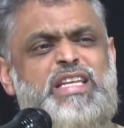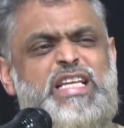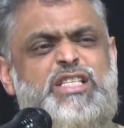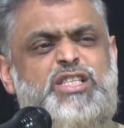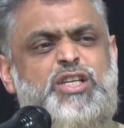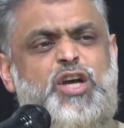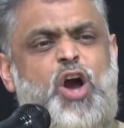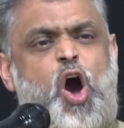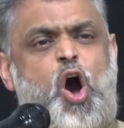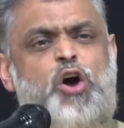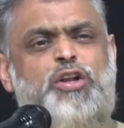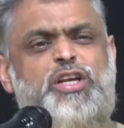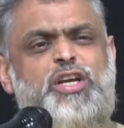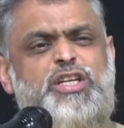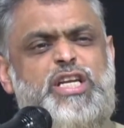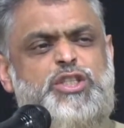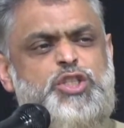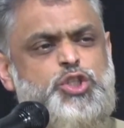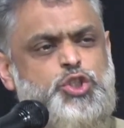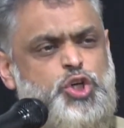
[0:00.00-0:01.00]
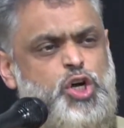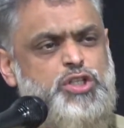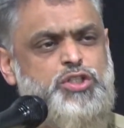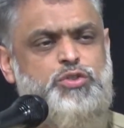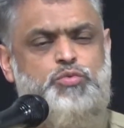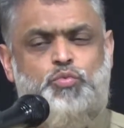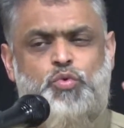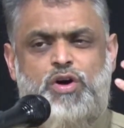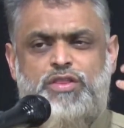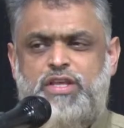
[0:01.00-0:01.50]
its guardian, its
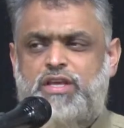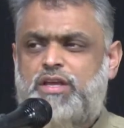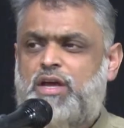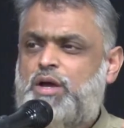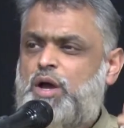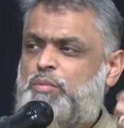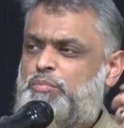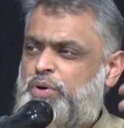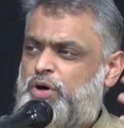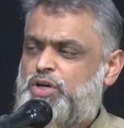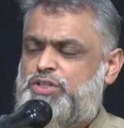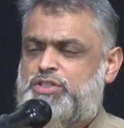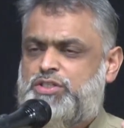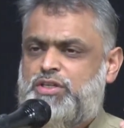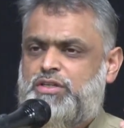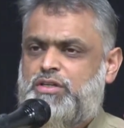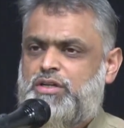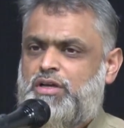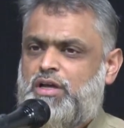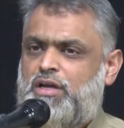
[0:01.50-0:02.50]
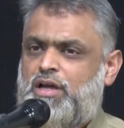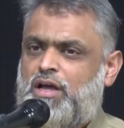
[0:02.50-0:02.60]
trustworthy person.